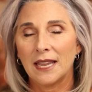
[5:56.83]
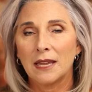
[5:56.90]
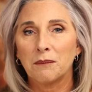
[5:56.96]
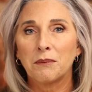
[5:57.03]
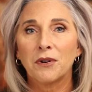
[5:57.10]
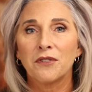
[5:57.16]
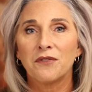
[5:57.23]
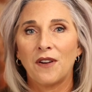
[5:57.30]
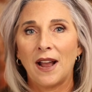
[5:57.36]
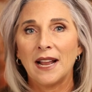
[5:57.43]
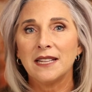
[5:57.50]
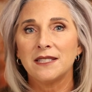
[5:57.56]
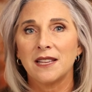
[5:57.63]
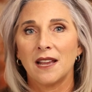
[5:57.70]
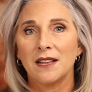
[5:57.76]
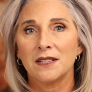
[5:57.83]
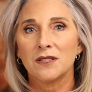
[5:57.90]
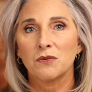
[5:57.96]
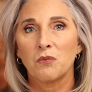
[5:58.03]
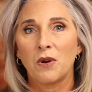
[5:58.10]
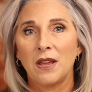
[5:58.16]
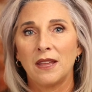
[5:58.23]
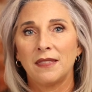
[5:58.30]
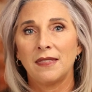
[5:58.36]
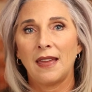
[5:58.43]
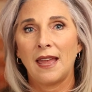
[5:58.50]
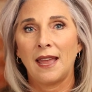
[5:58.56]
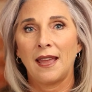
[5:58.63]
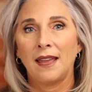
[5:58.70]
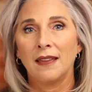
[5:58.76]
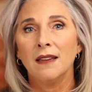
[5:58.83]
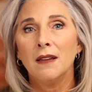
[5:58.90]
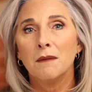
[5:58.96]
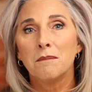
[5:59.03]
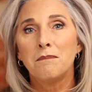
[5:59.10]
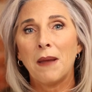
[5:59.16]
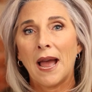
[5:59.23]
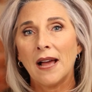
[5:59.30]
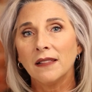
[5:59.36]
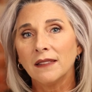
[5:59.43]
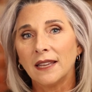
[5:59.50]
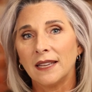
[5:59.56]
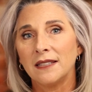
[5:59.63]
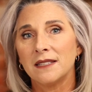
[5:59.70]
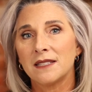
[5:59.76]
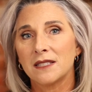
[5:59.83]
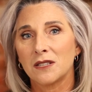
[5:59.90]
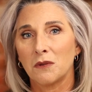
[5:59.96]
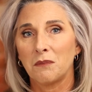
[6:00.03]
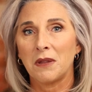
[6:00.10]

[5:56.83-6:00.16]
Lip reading: it provides us with a balance to